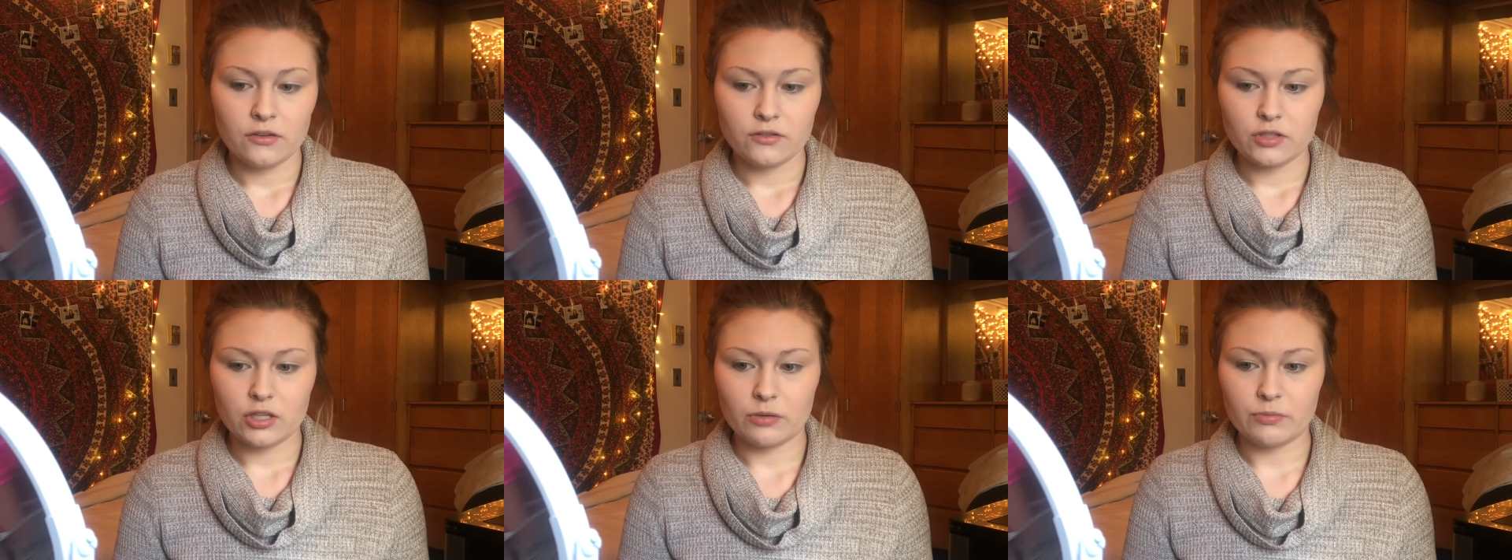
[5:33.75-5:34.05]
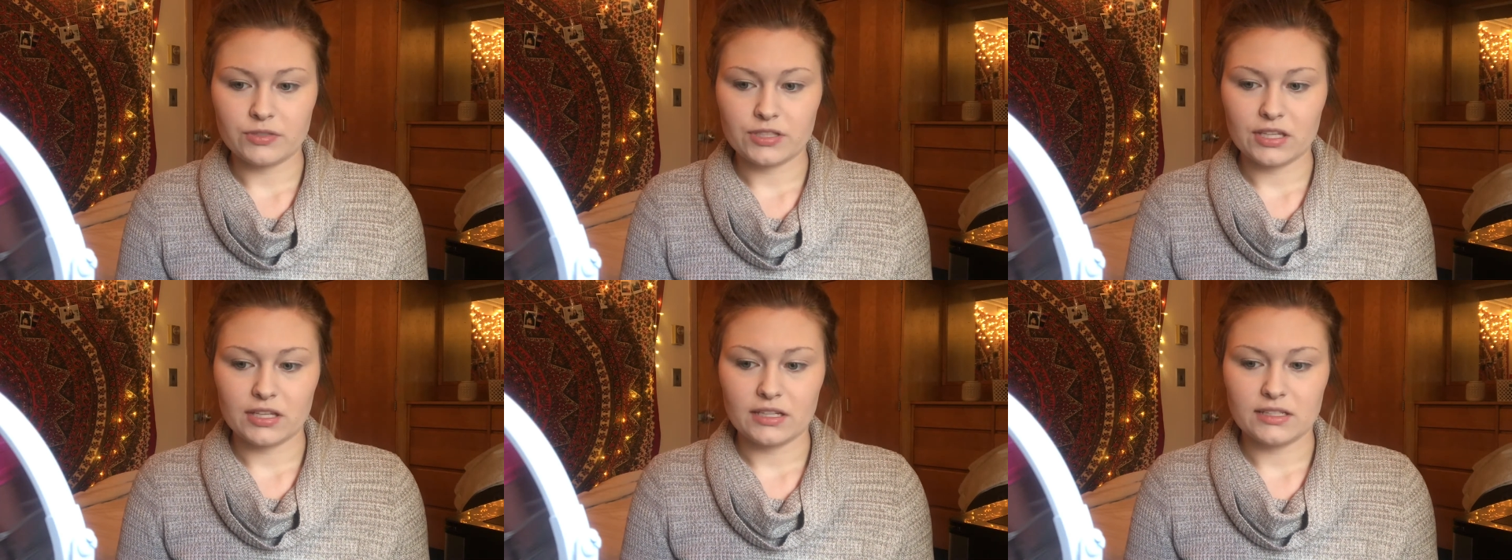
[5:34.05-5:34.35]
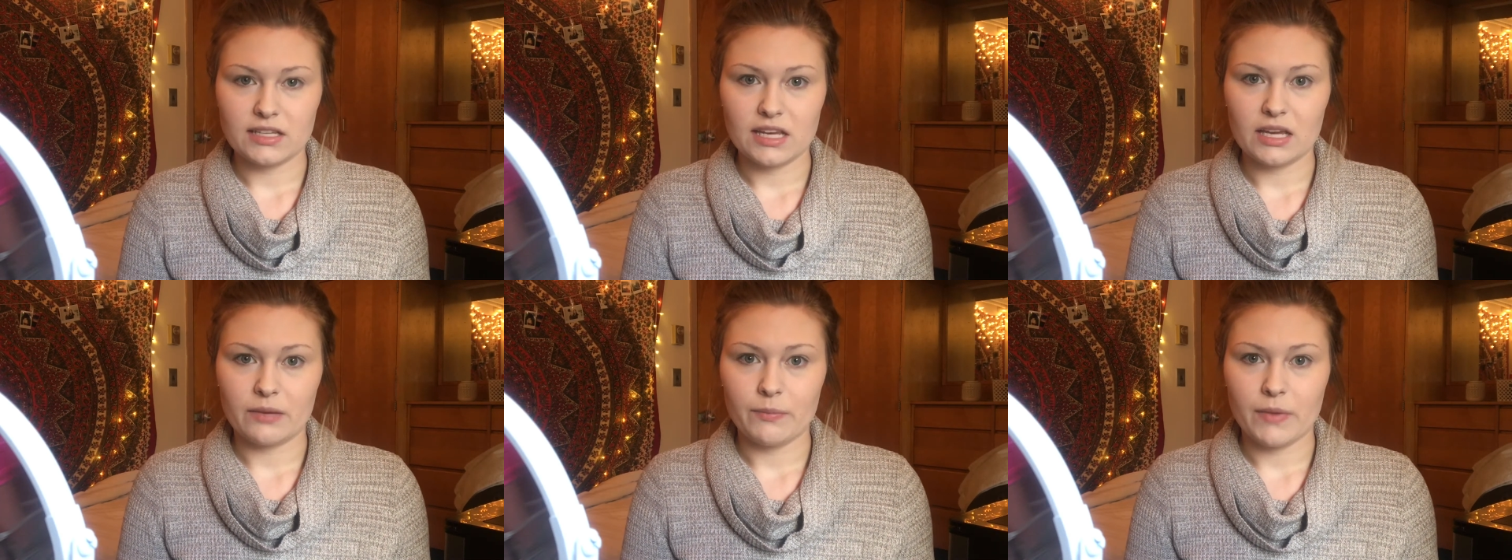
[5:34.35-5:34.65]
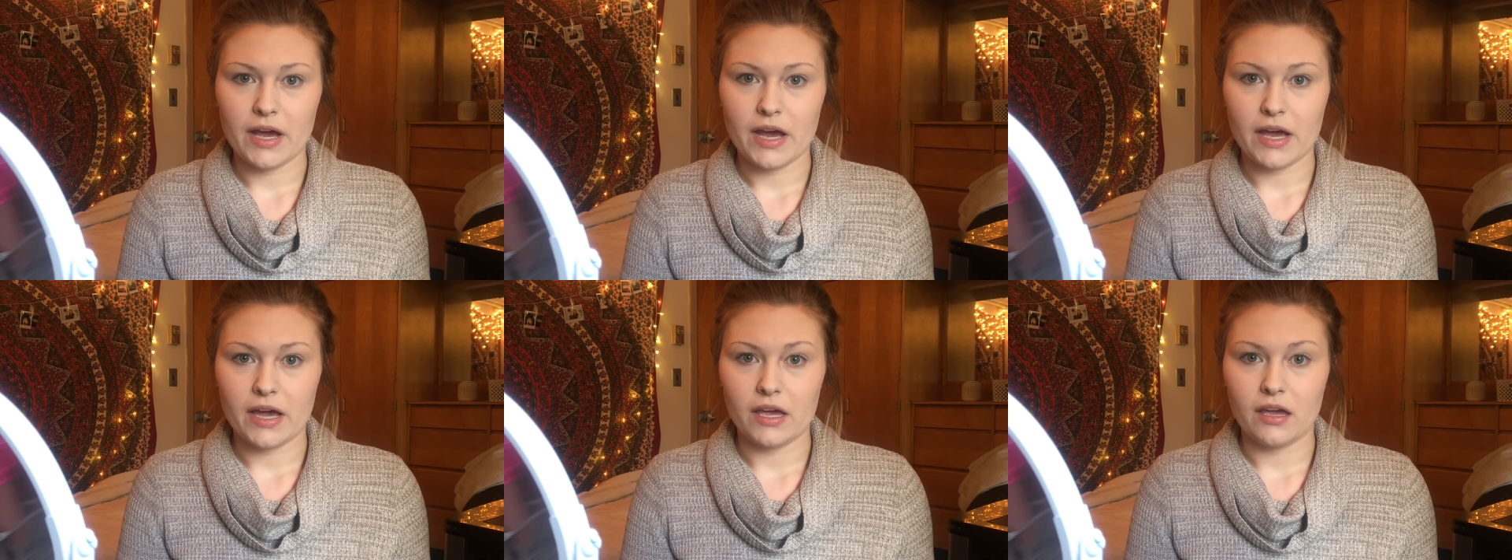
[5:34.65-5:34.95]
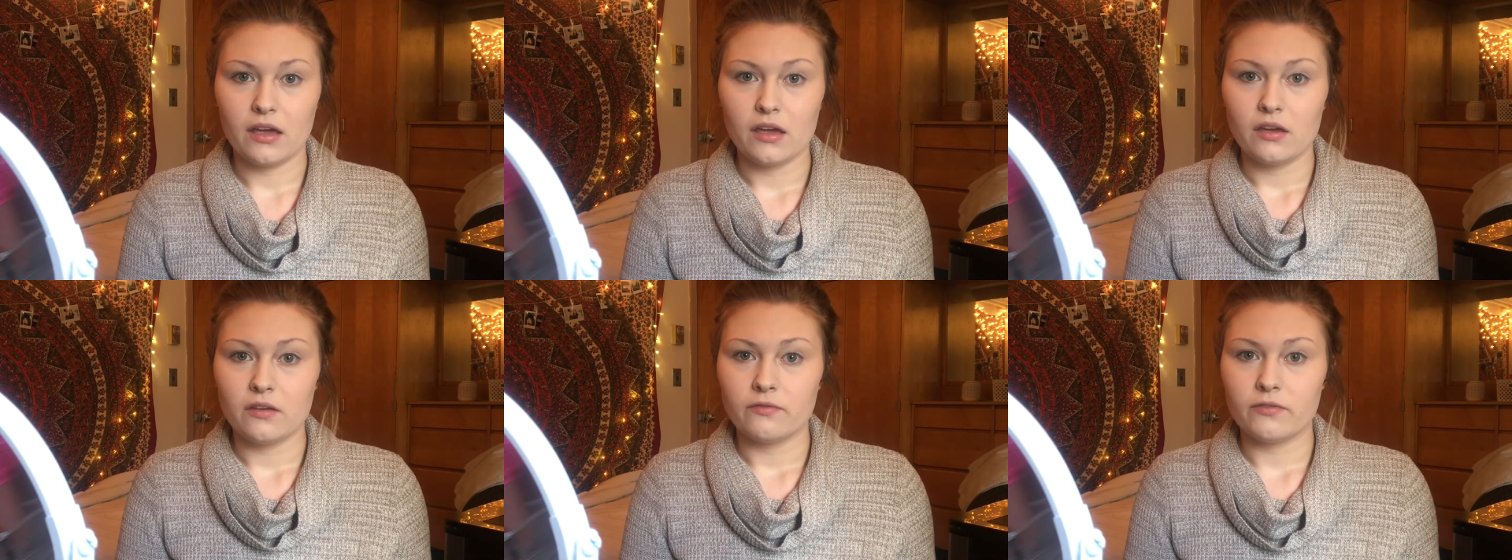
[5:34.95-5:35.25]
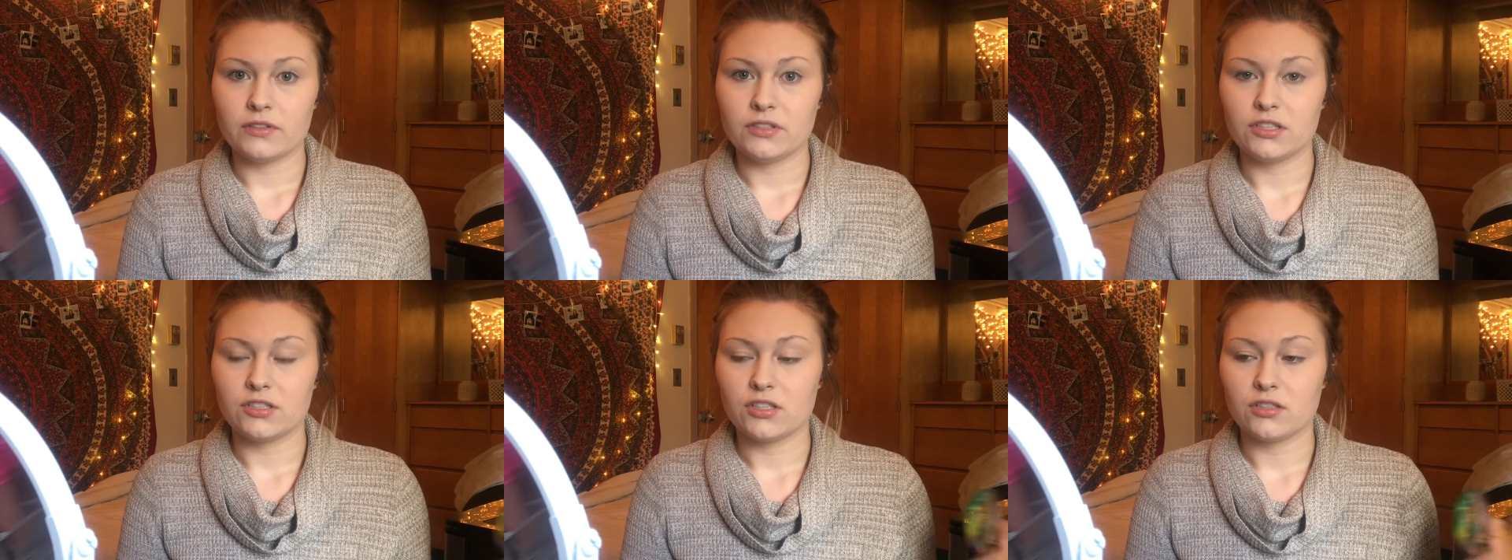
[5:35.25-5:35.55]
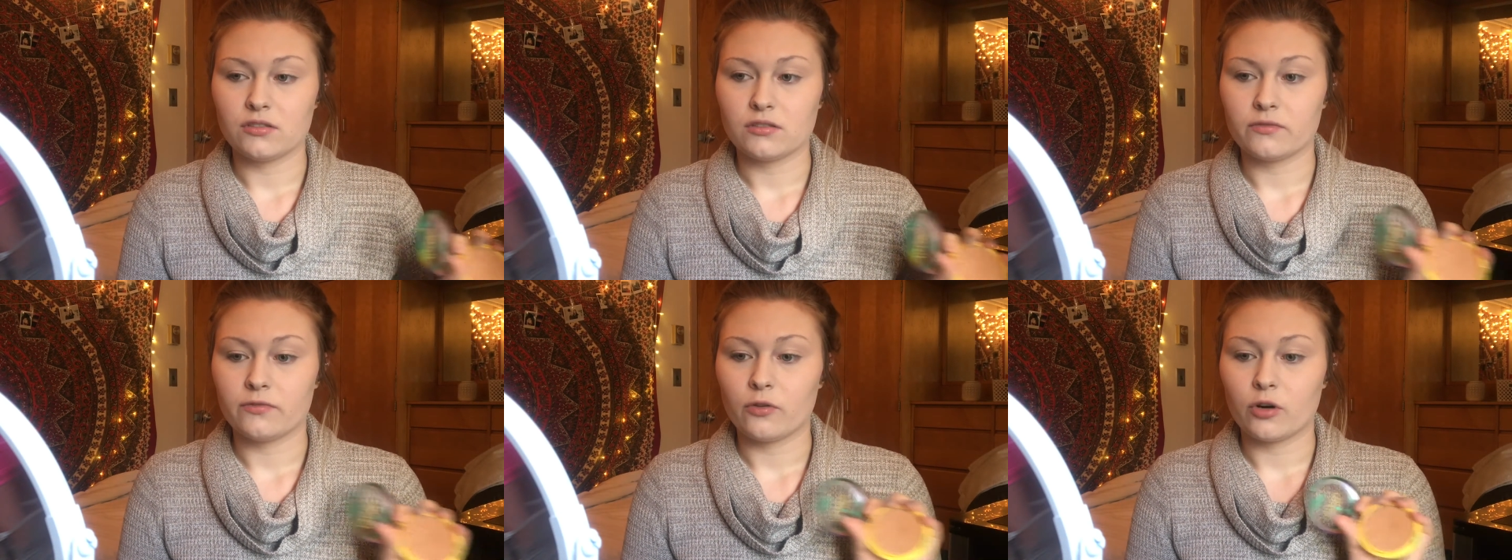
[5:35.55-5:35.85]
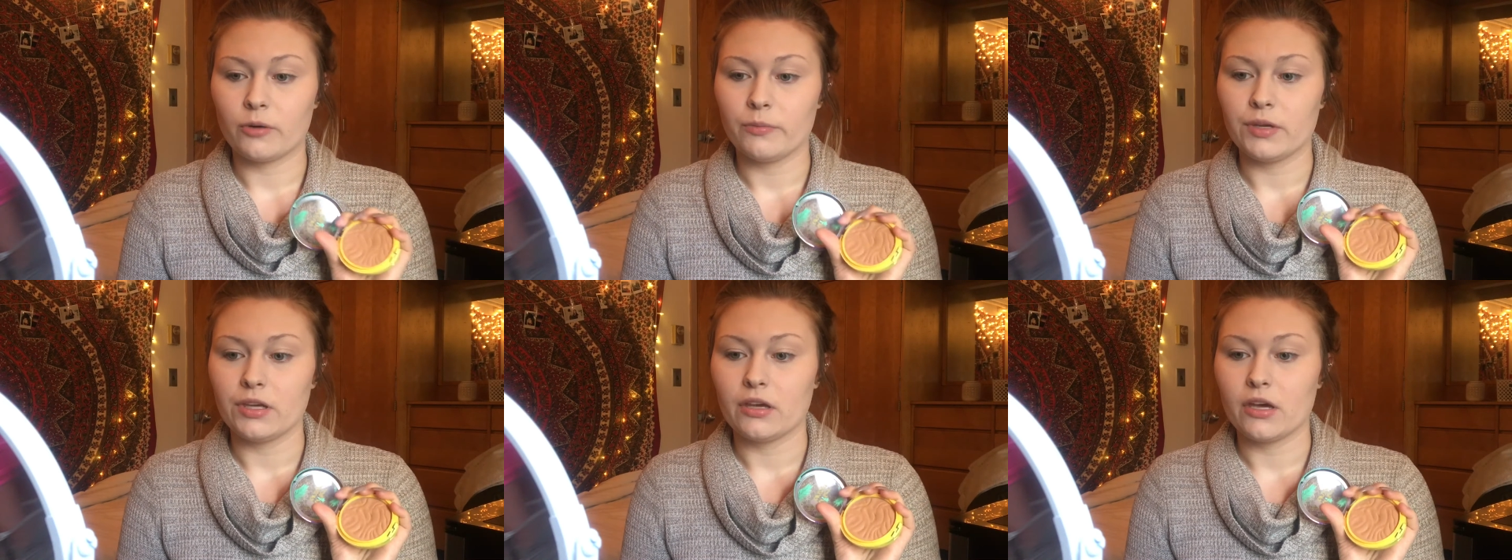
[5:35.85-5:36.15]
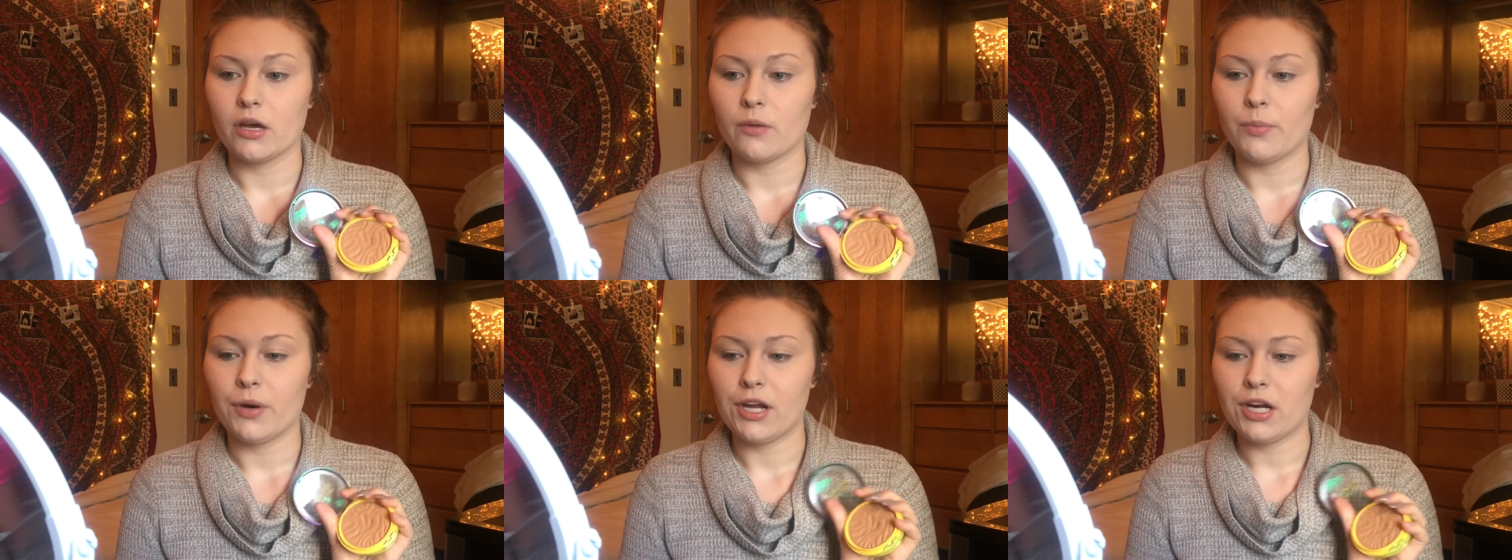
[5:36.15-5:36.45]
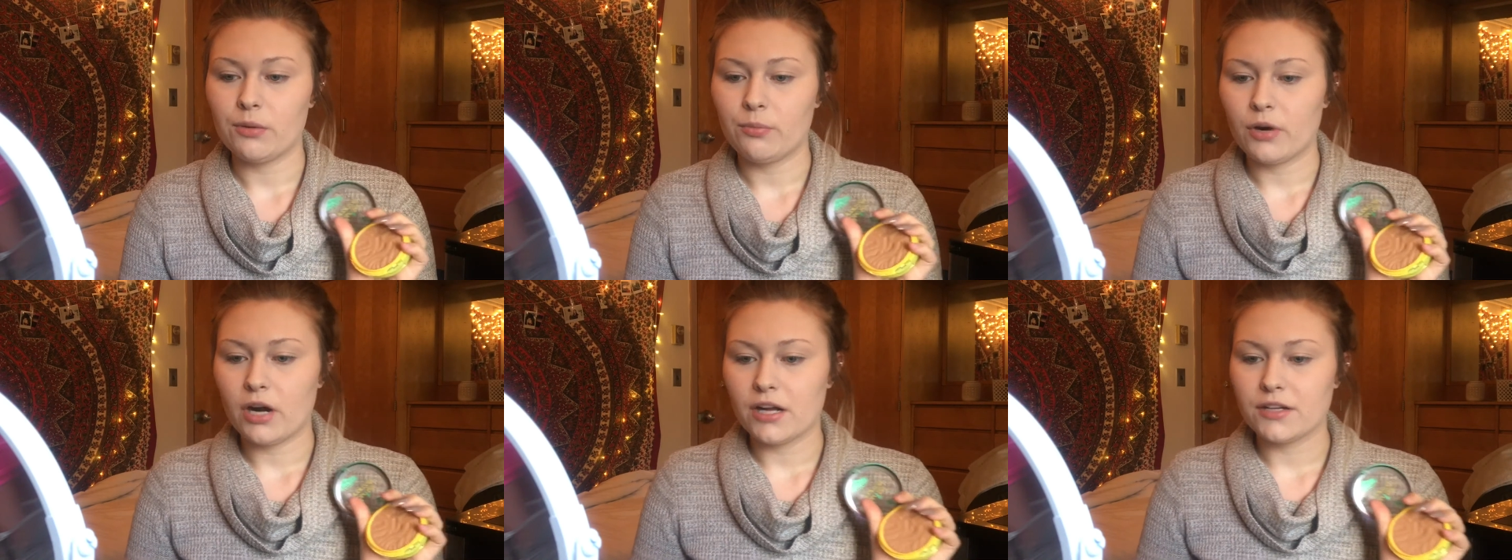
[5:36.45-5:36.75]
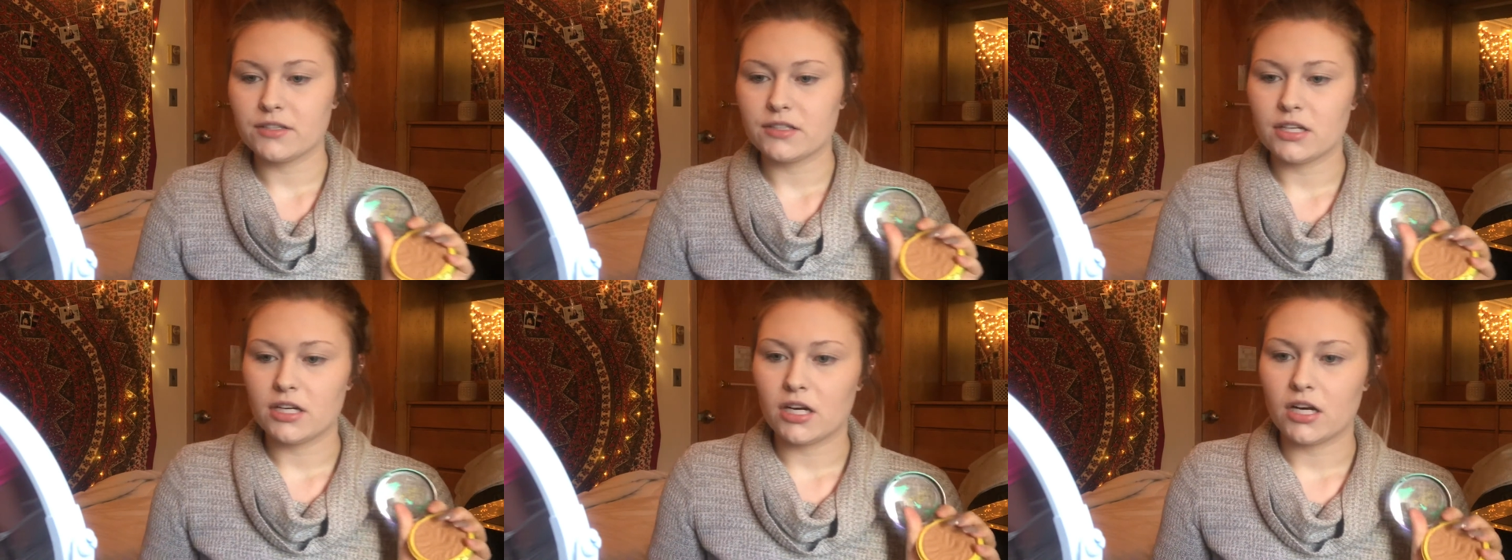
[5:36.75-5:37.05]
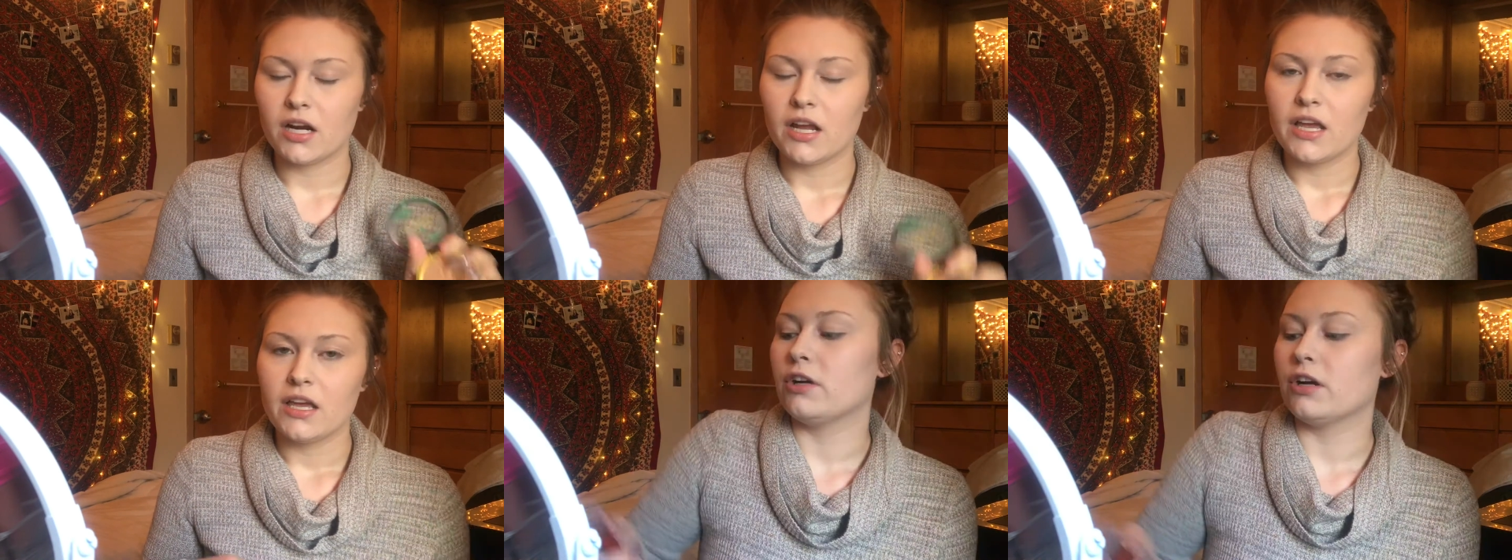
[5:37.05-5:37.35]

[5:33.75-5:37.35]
So I'm just going to take my Physicians Formula Butter Bronzer,